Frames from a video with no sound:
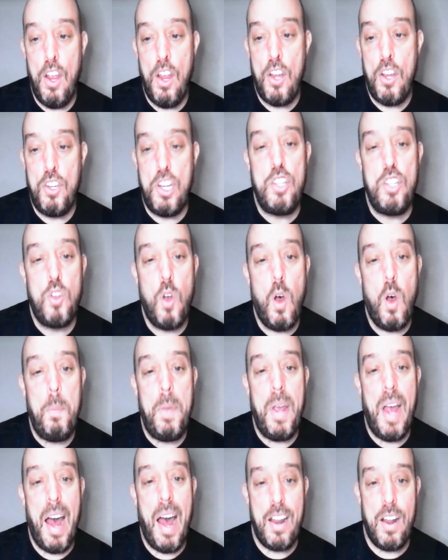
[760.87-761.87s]
she taught
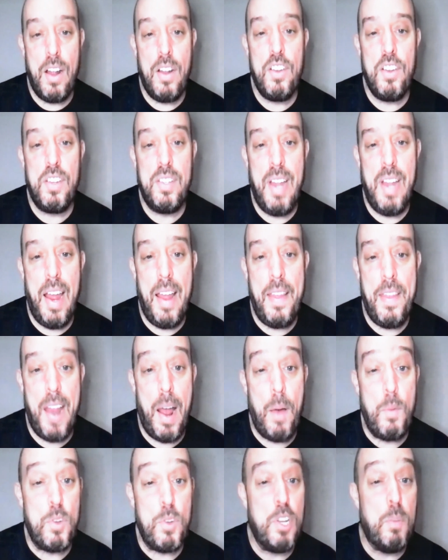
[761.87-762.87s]
me how to understand that I
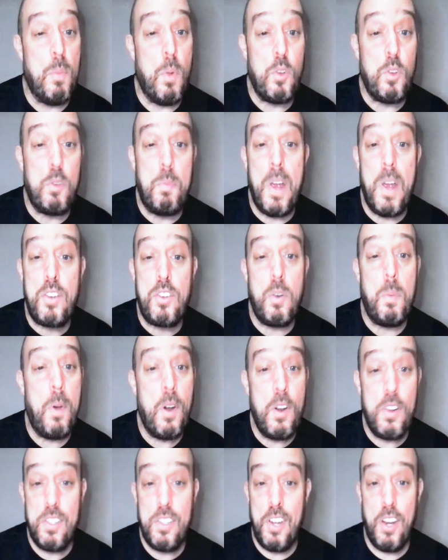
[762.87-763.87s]
was the most special
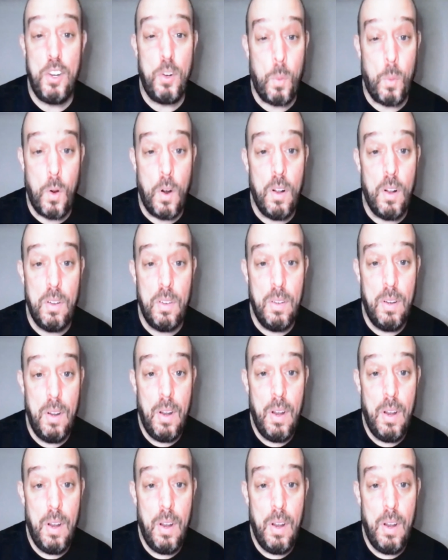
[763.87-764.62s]
person in the world.